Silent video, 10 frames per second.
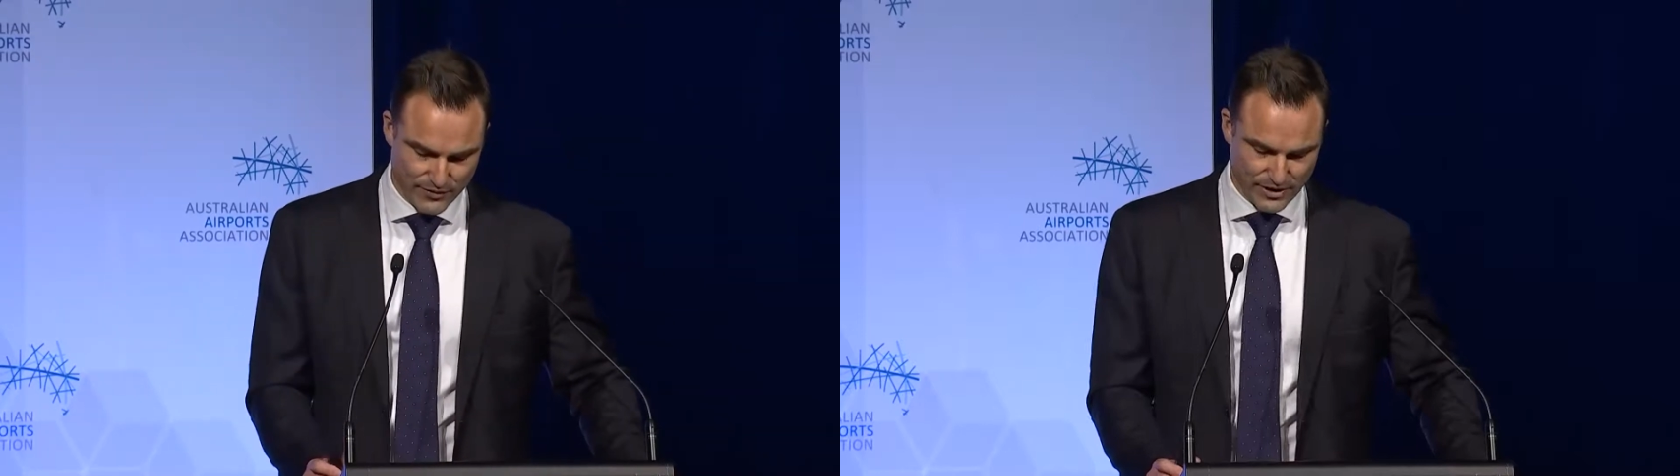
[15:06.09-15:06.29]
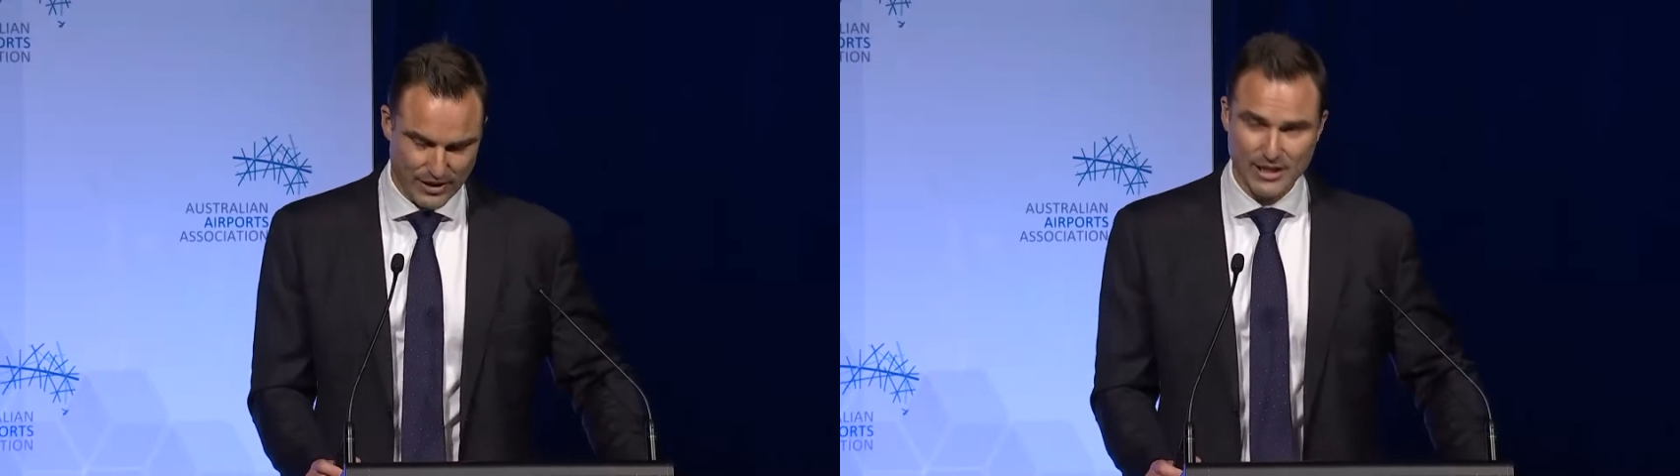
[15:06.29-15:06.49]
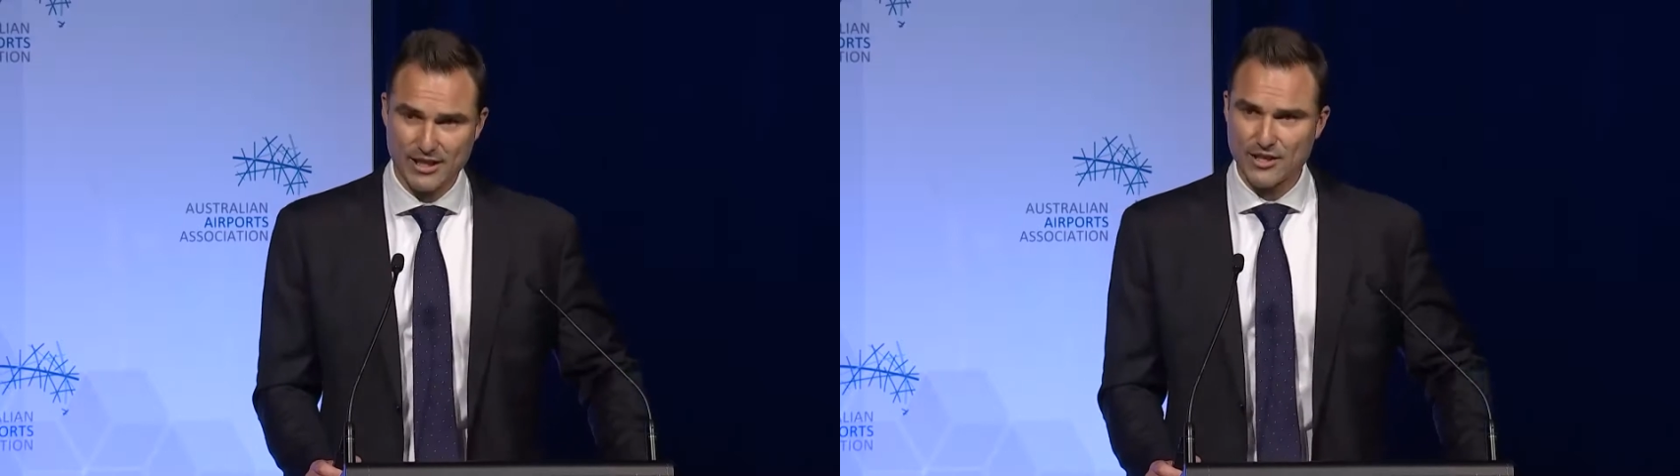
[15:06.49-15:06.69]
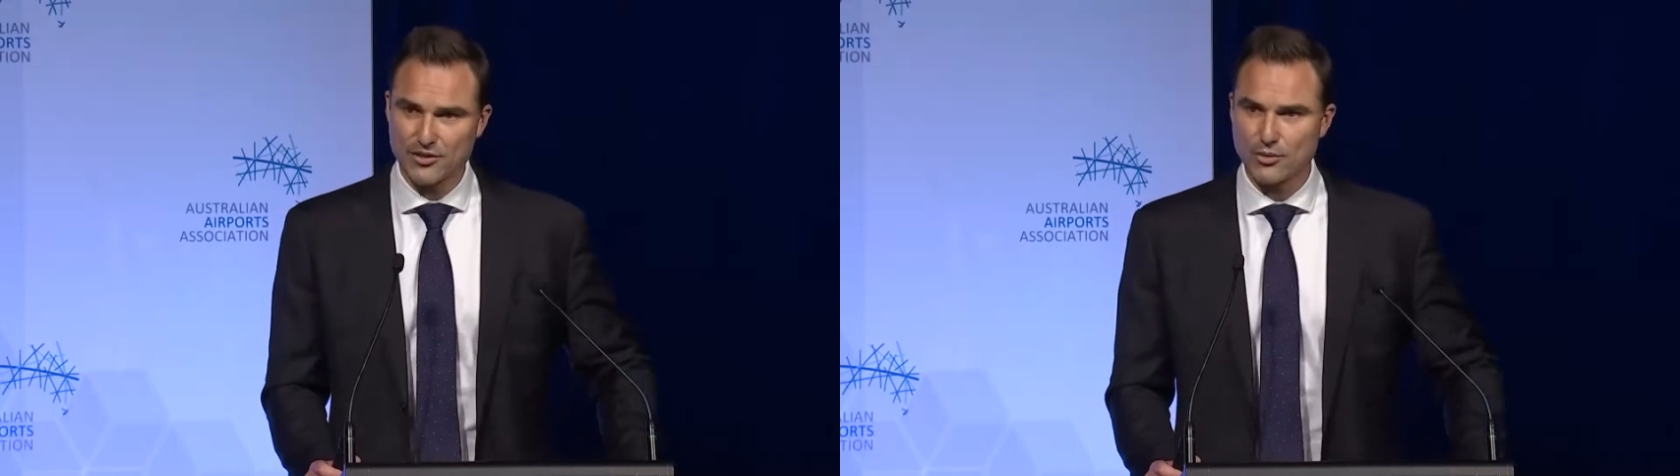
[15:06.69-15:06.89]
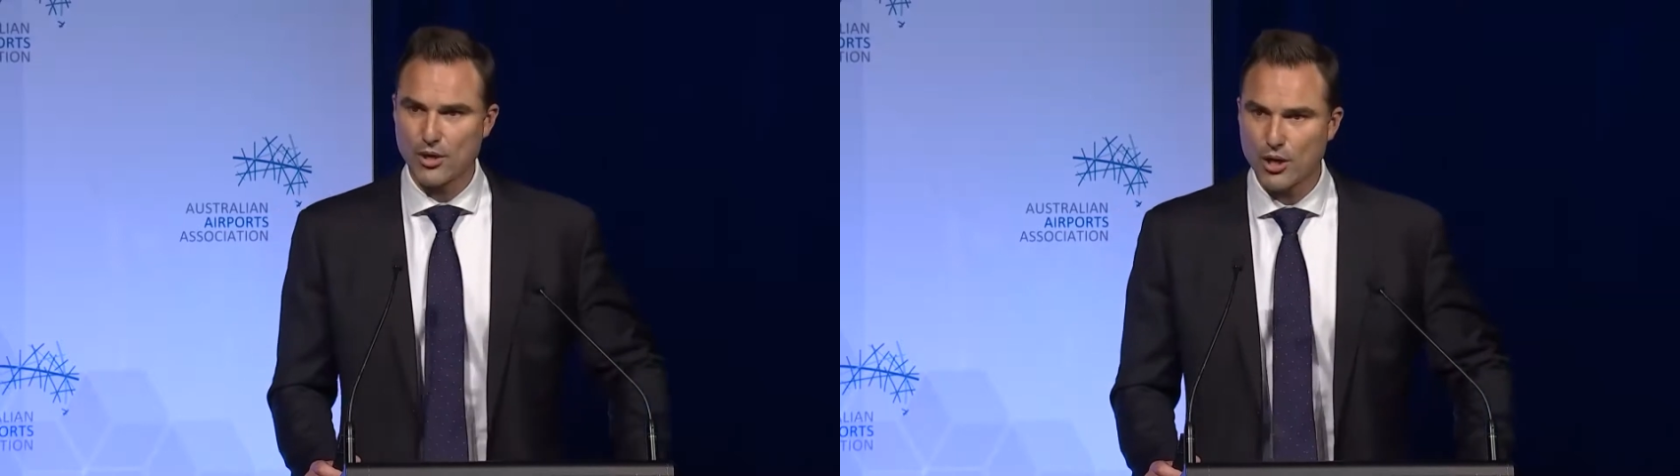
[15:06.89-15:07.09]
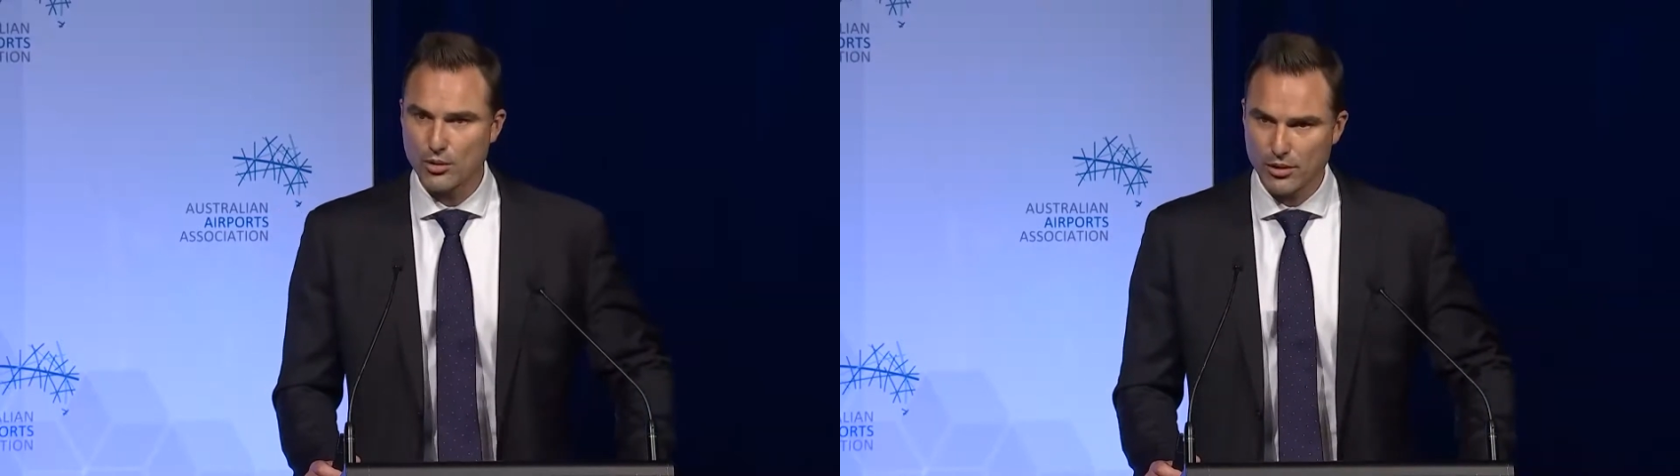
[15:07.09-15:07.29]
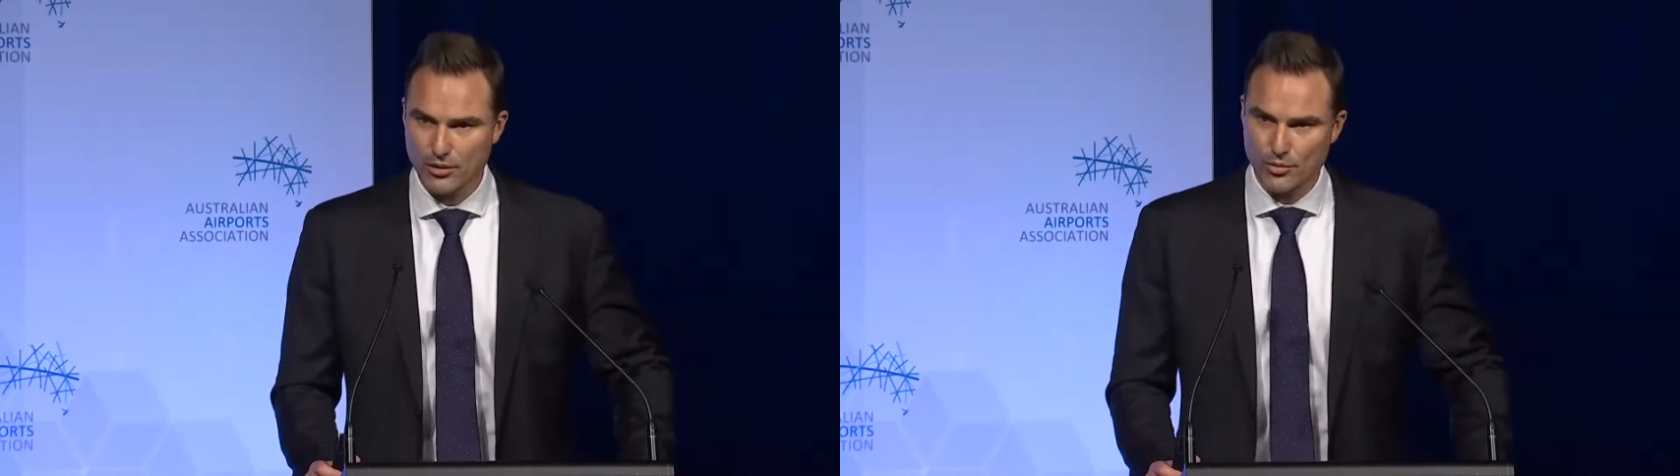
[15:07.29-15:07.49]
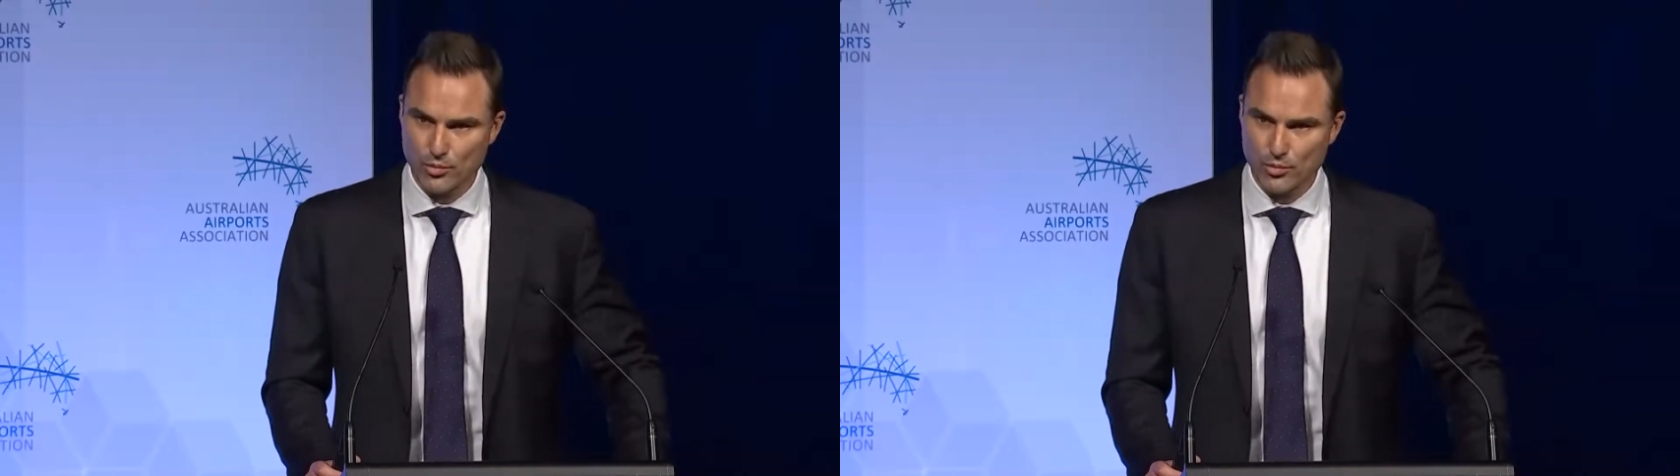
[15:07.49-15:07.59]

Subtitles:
and they can undo a whole lot of good